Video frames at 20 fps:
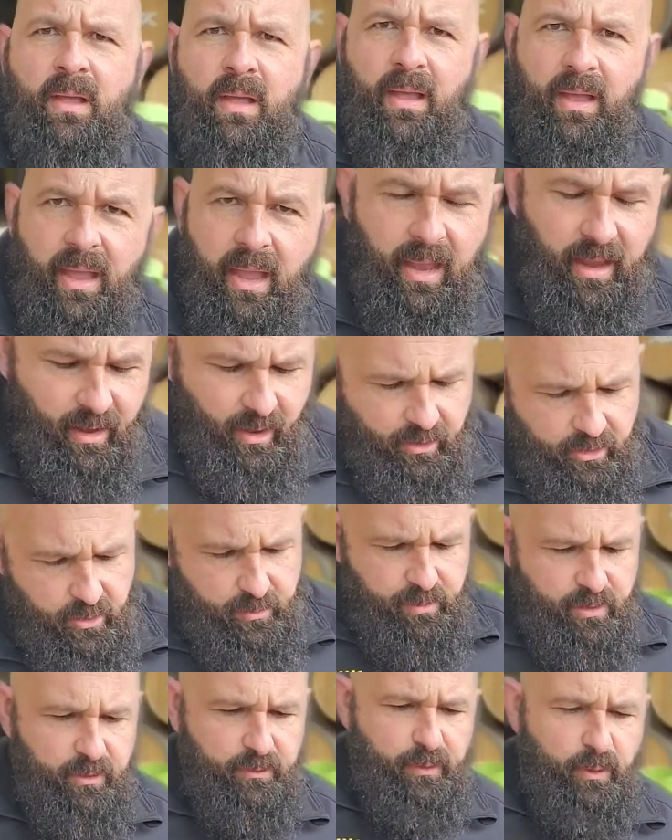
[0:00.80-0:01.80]
Hey, all you
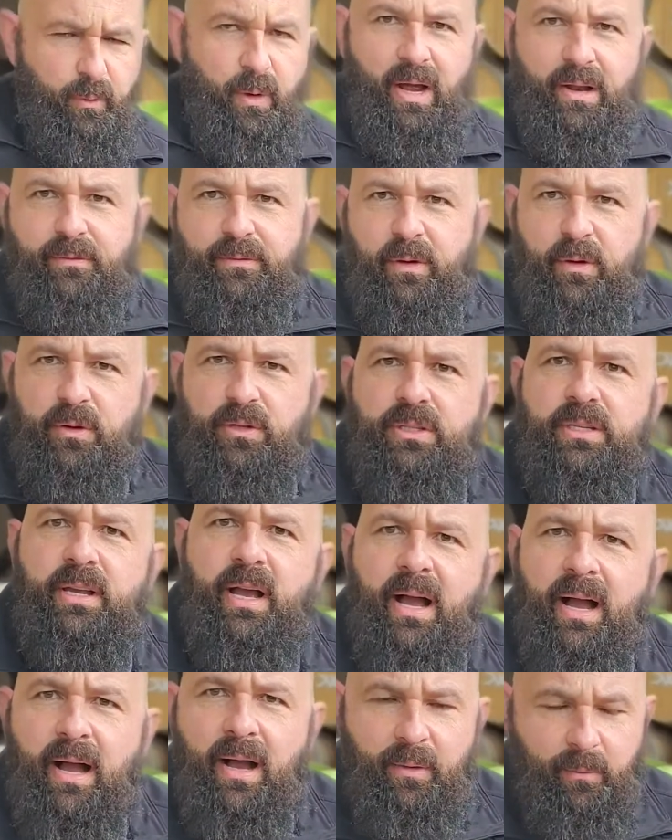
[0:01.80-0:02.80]
beautiful wine folks.
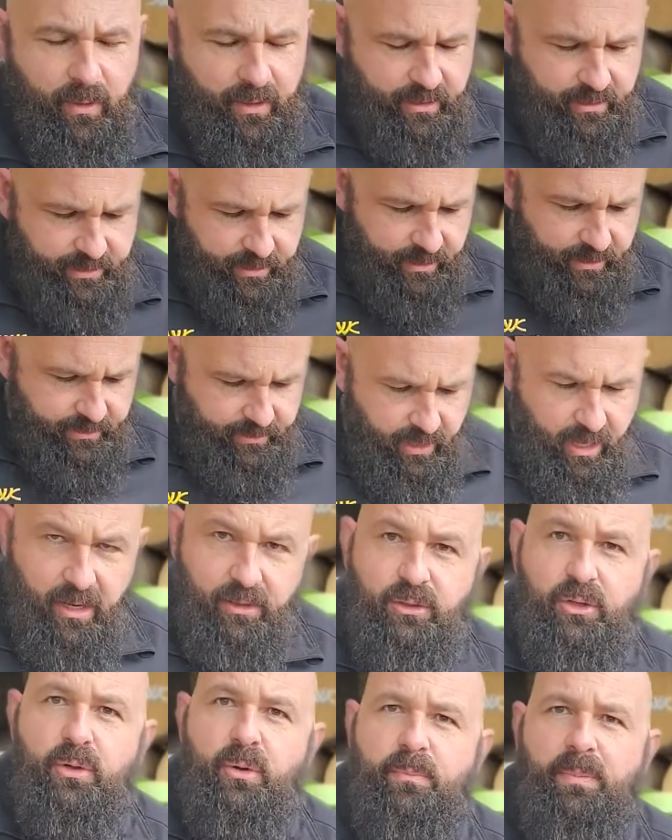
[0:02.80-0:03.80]
Uh, I uh, wanted to
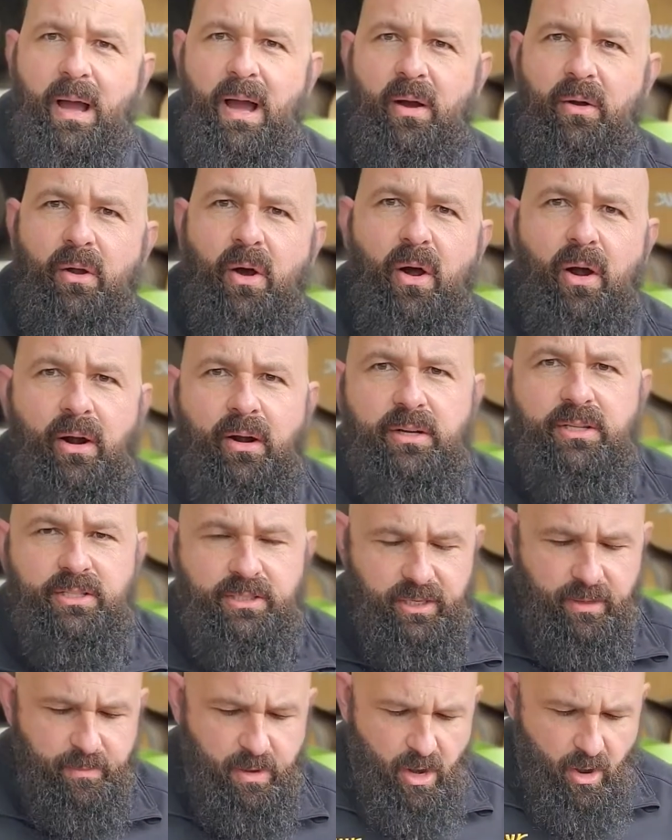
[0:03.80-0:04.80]
talk to you about our
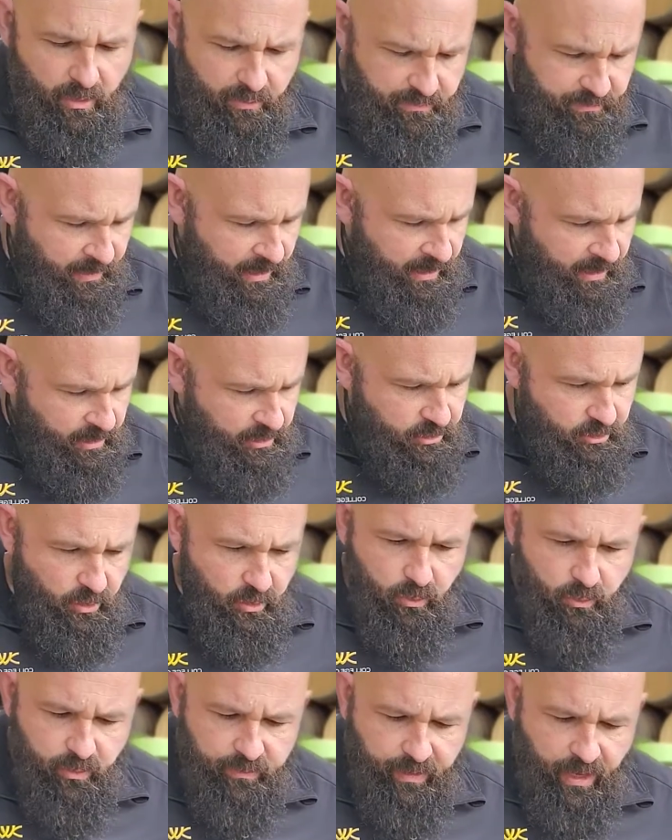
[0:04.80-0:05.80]
Semillon. So
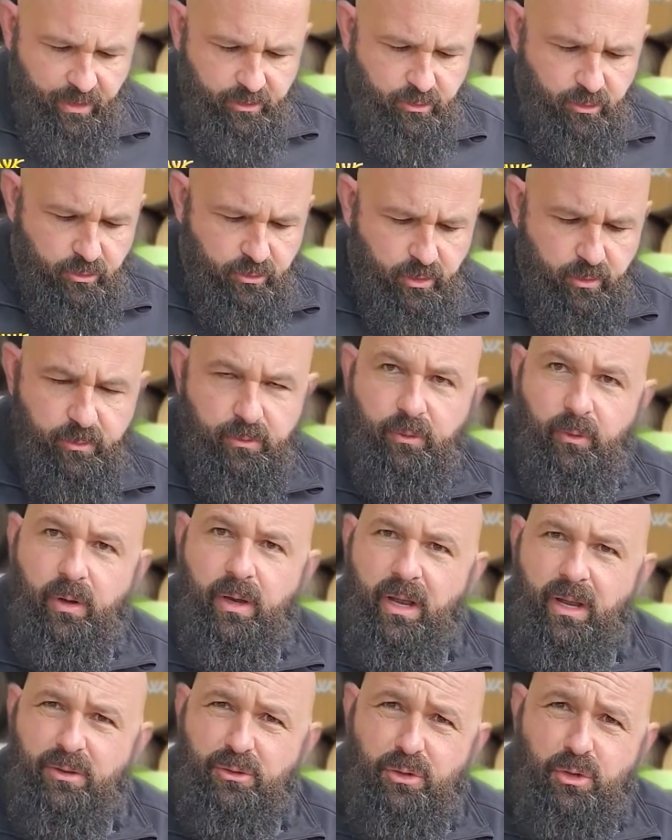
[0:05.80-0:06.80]
we've got two tubes for
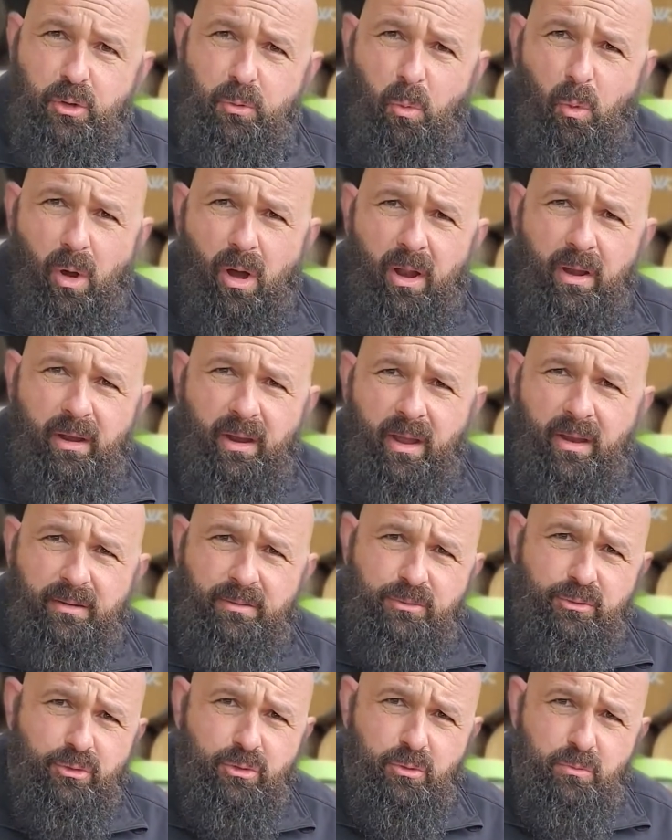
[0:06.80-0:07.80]
you, tube one
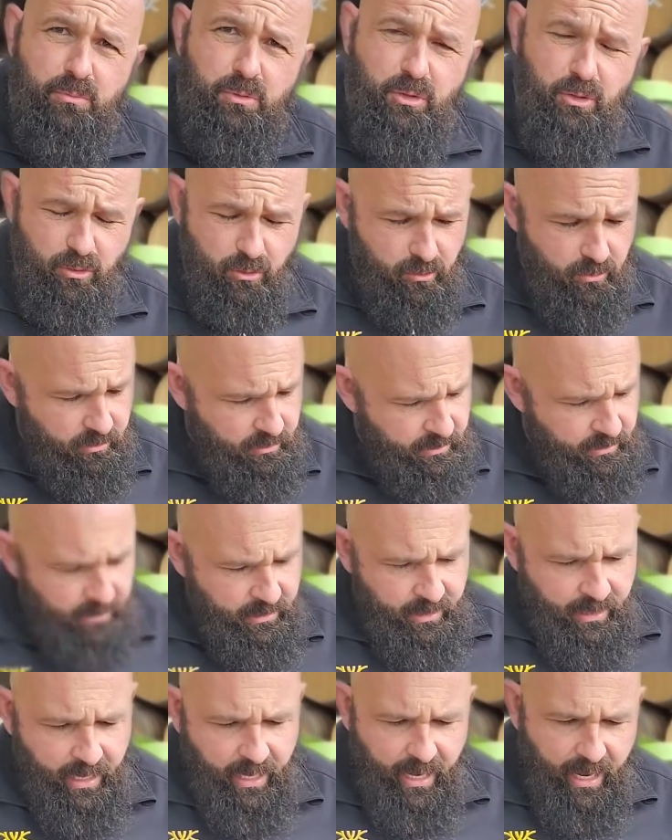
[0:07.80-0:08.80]
and tube two.
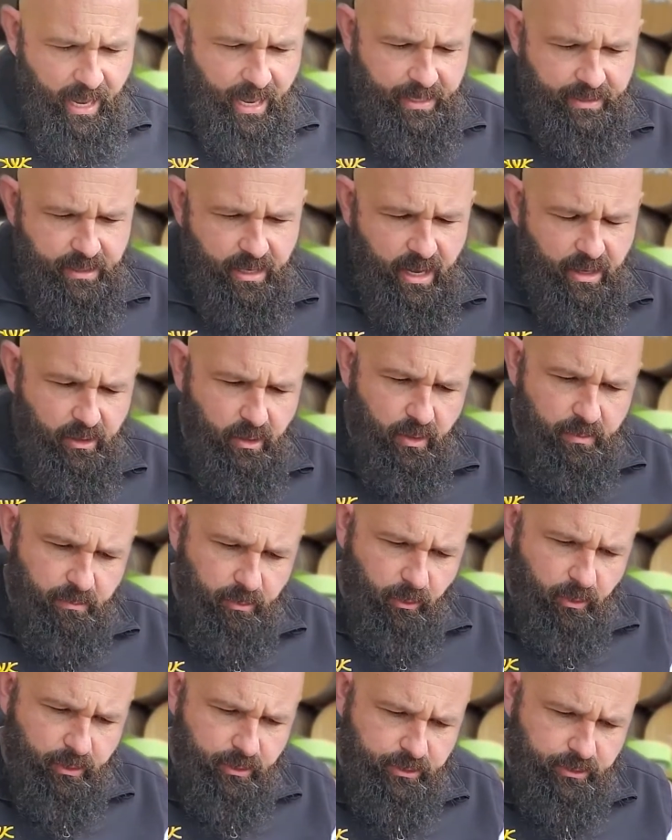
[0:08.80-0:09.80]
And uh, go ahead and
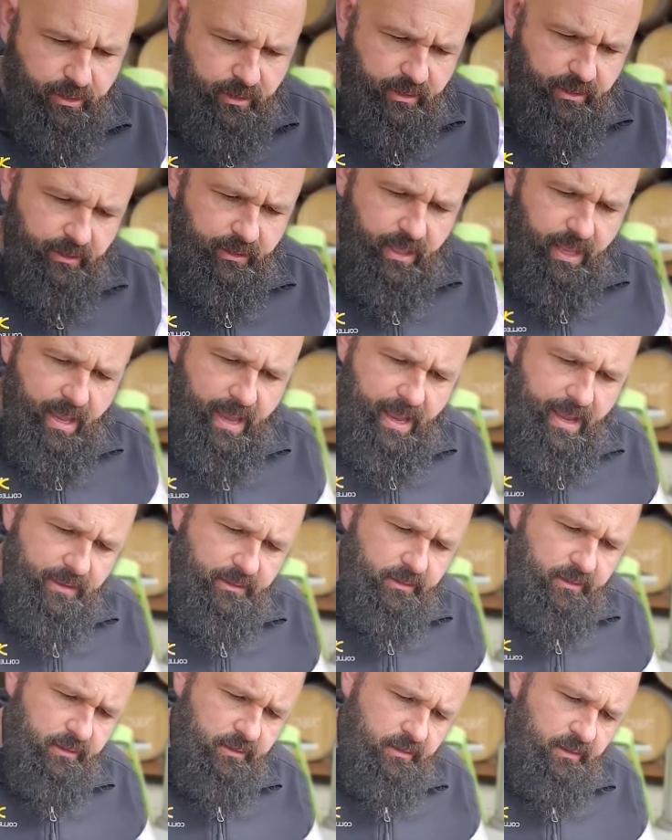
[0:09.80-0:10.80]
pour those in a little
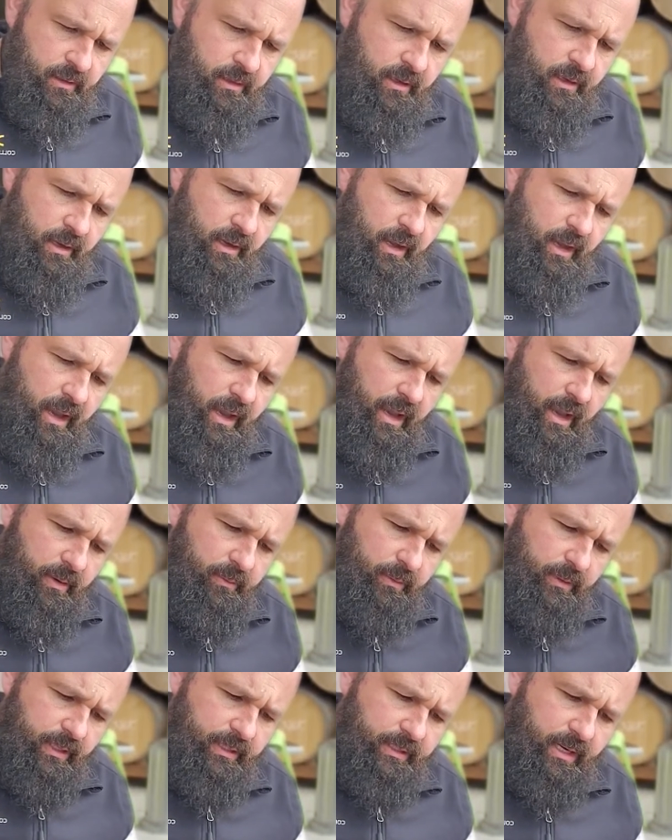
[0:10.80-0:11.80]
glass. And
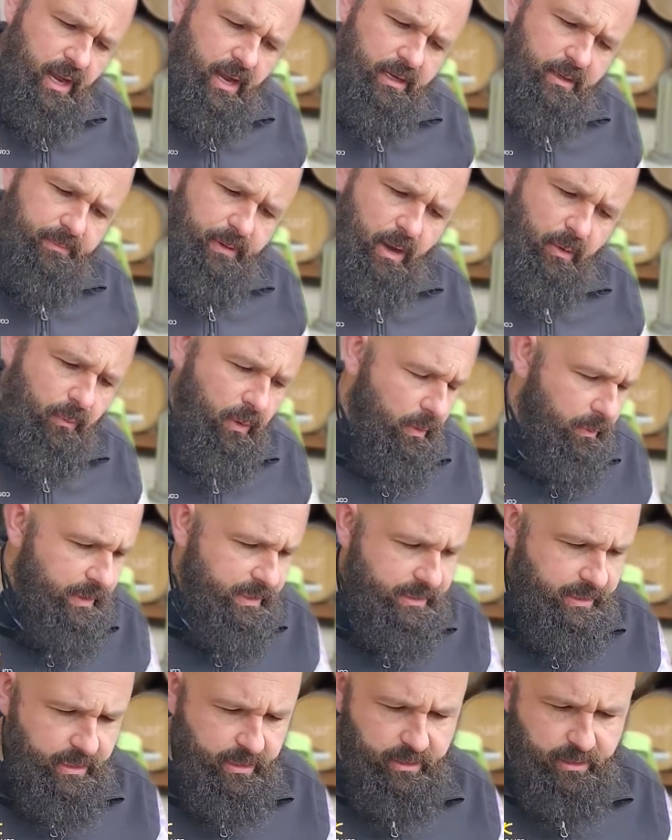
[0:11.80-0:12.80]
we're gonna talk about what we
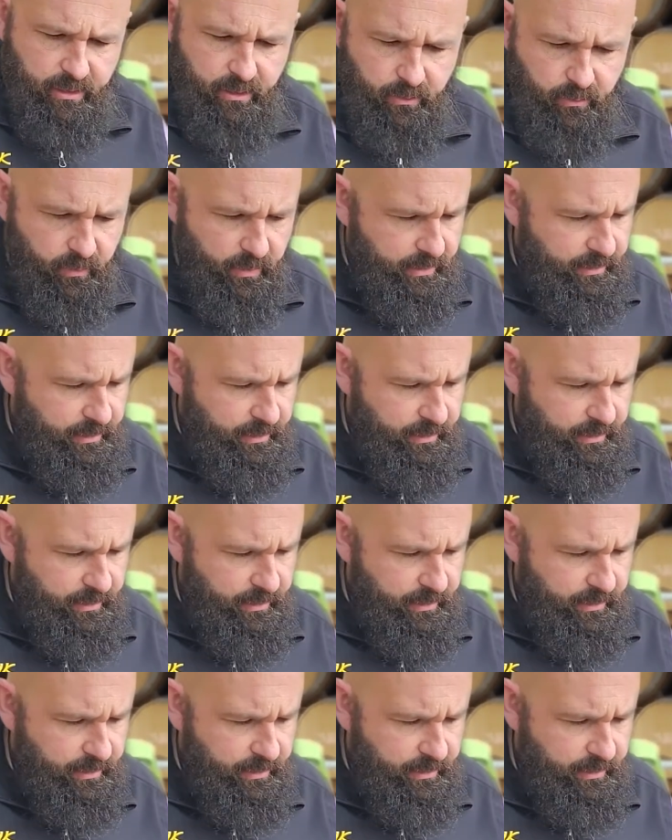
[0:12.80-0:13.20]
did here with